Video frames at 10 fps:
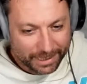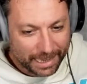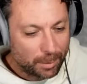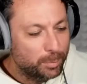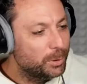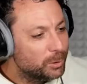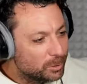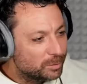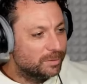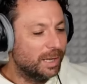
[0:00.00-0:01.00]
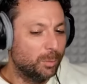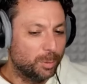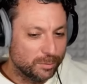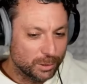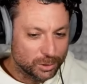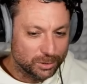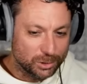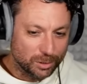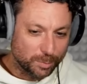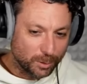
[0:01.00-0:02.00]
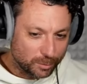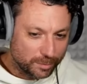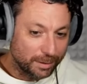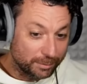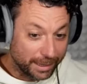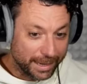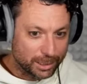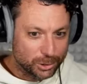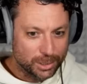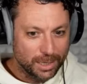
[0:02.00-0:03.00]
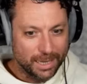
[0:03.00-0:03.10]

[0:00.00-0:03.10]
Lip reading: abuse their position just because they have the cash,